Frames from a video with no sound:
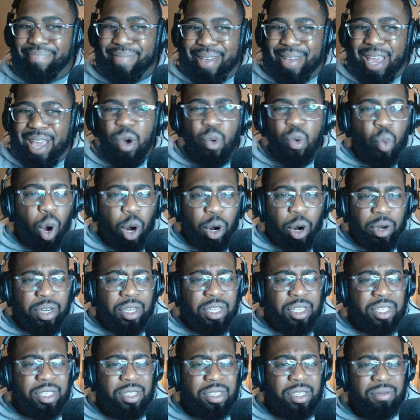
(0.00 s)
it
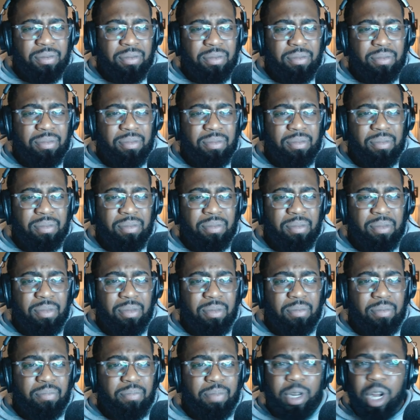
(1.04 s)
works.
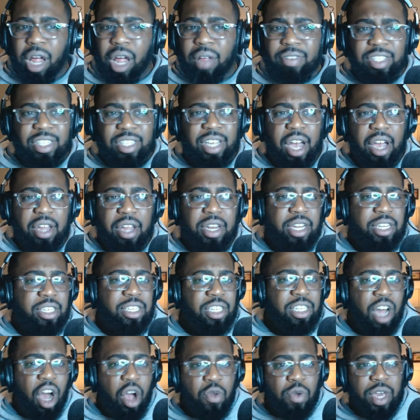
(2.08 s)
But all of a sudden it's,
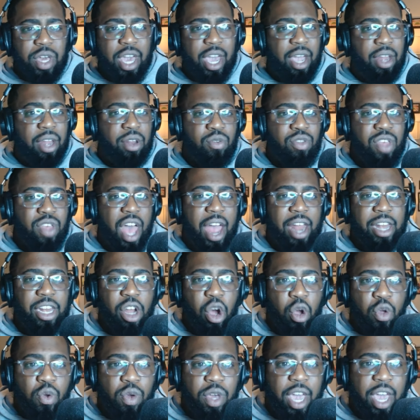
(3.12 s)
no, you can't do that. No,
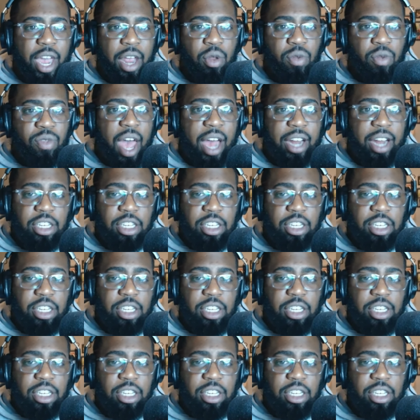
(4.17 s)
you can't do that.